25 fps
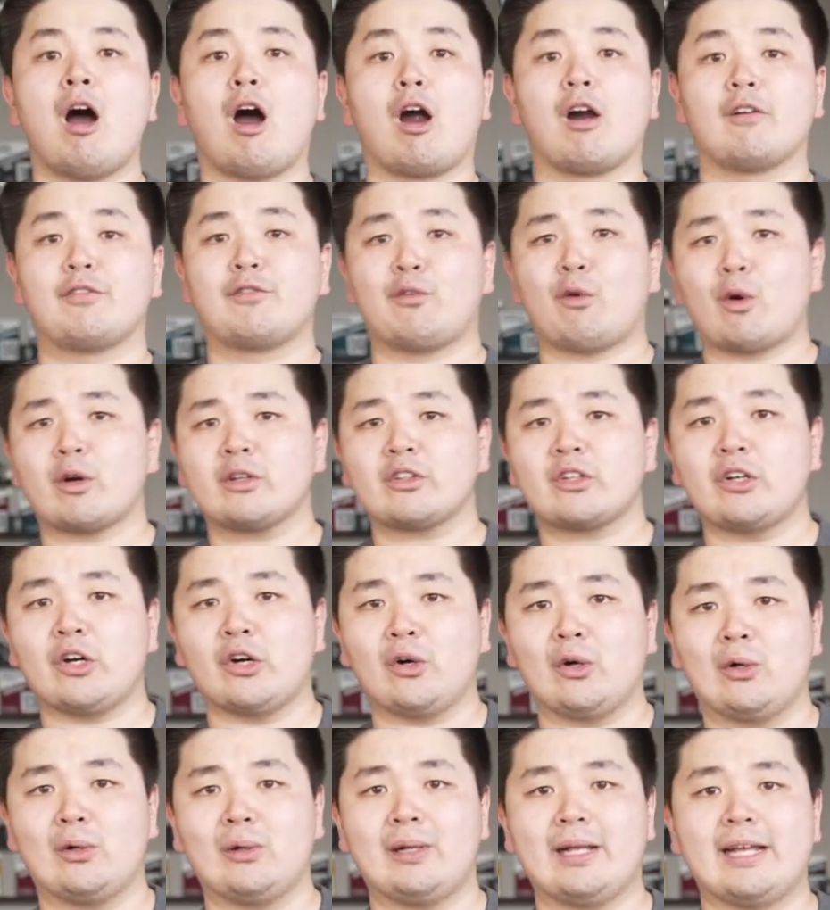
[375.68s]
Our fourth
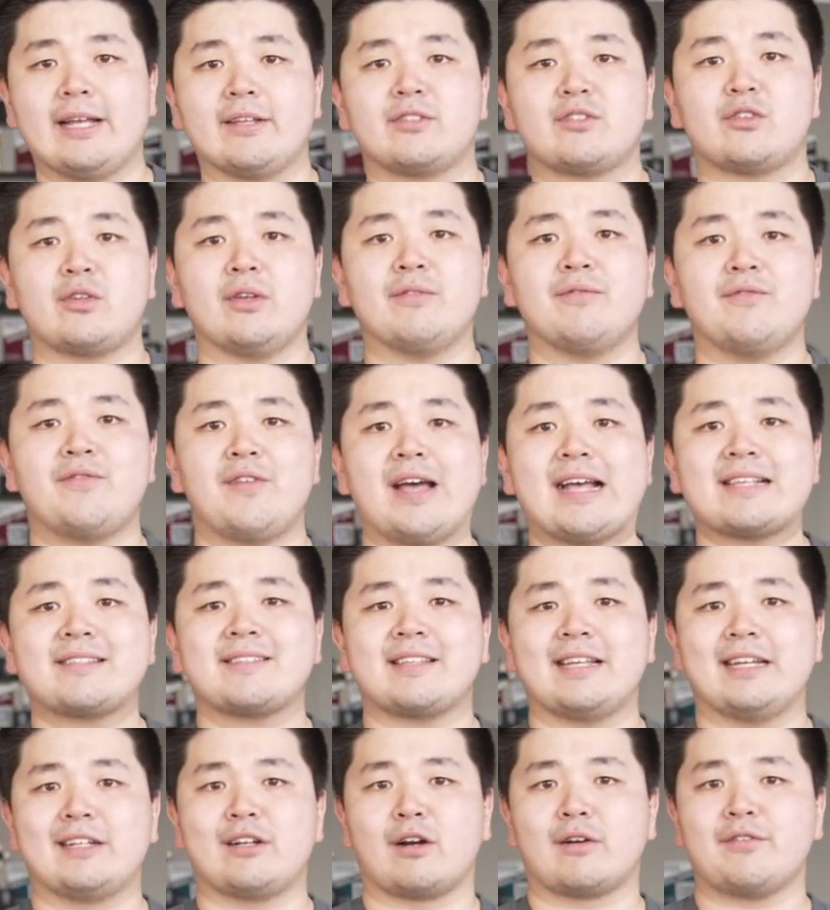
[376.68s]
goal is to
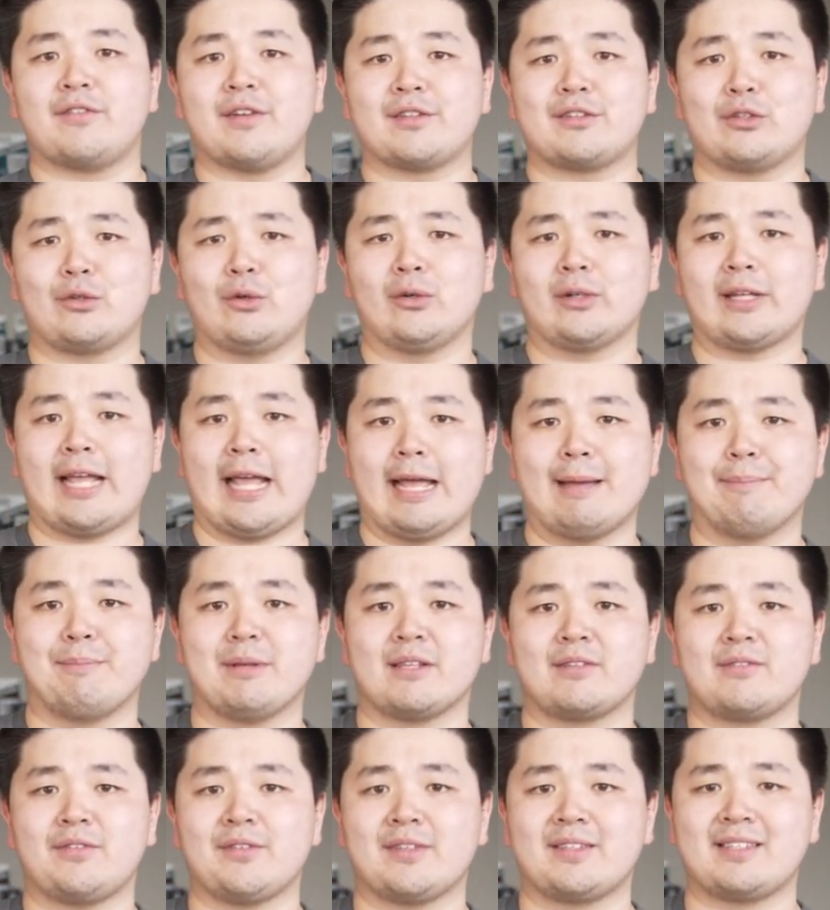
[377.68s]
invest in our physical
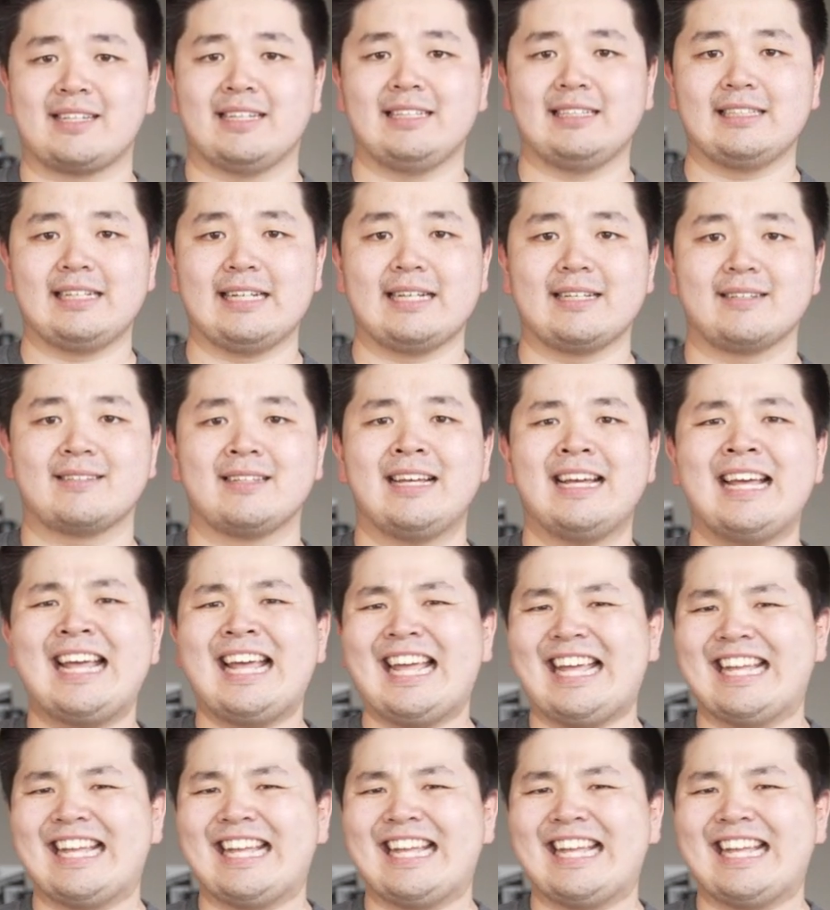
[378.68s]
campus facilities.